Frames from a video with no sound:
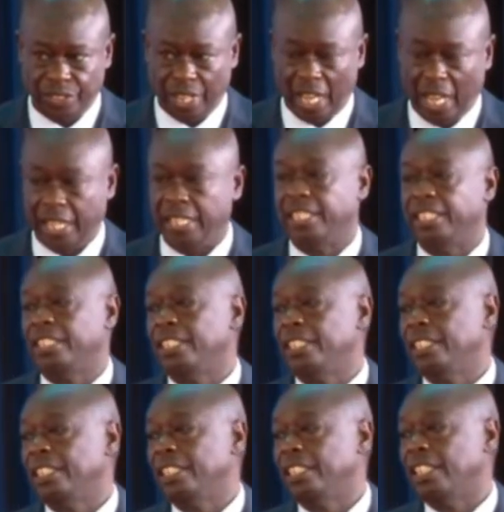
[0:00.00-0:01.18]

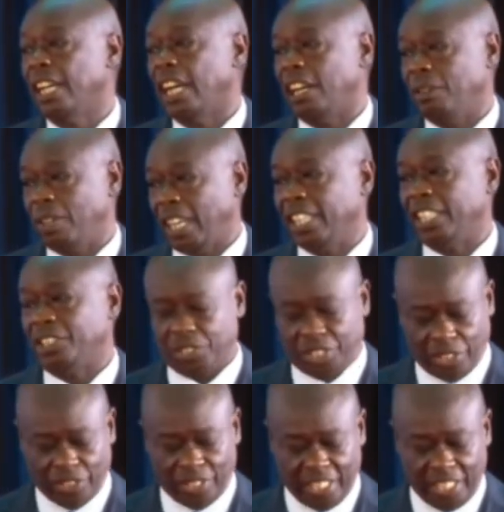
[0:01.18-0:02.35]
And I would like to
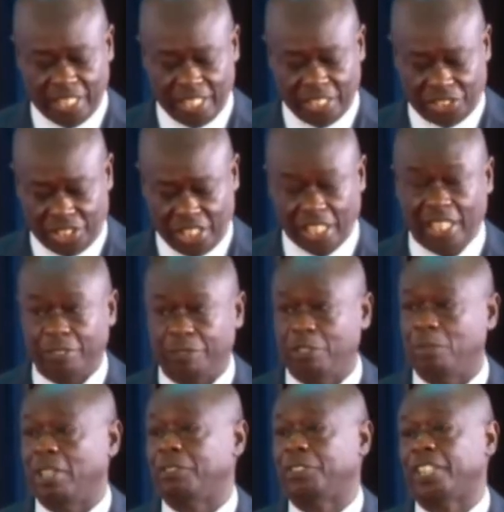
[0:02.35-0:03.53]
tell the leaders here
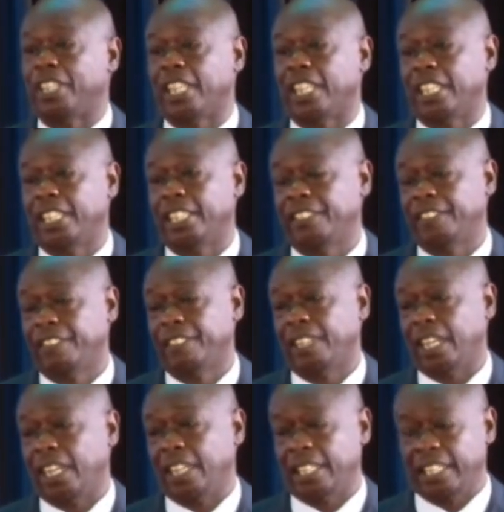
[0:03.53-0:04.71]
from Africa
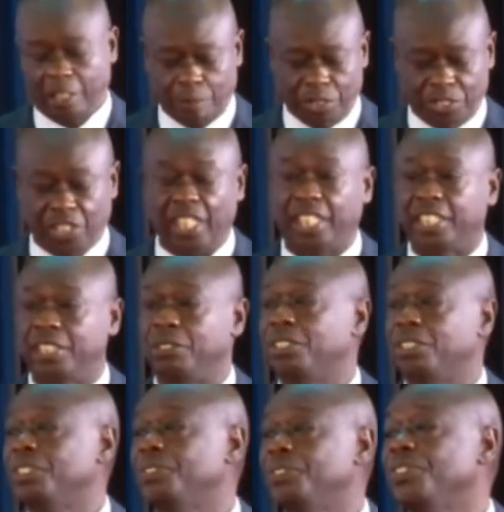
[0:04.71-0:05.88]
and the representatives